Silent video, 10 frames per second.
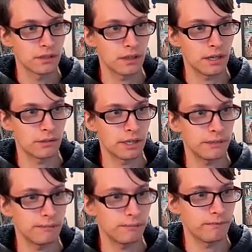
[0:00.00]

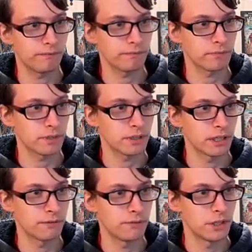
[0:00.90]
Alright,
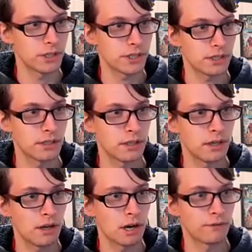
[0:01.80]
gonna finish
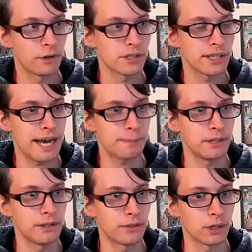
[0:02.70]
our first lap
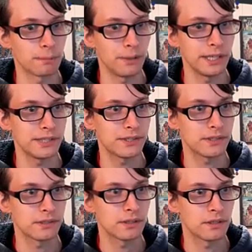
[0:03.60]
in third place.
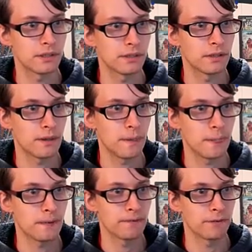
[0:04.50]

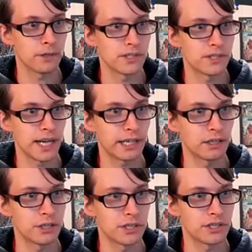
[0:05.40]
First and second
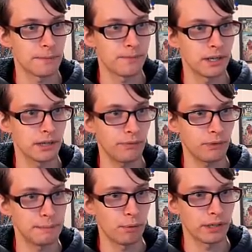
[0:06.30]
are just up there,
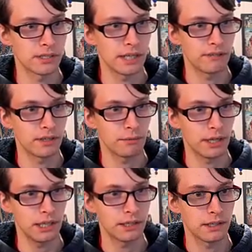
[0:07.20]
3.7
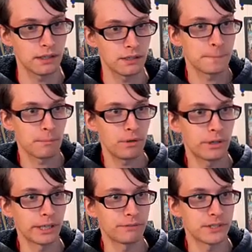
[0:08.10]
away. I'm
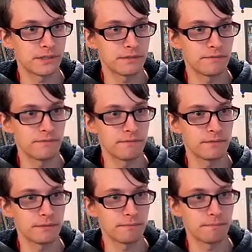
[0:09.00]
wondering if this
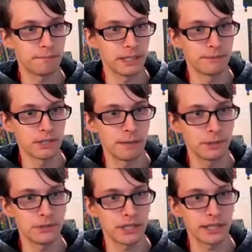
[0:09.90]

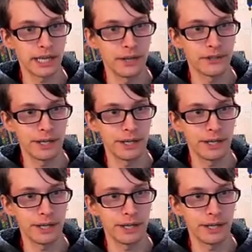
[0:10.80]
BMW is getting held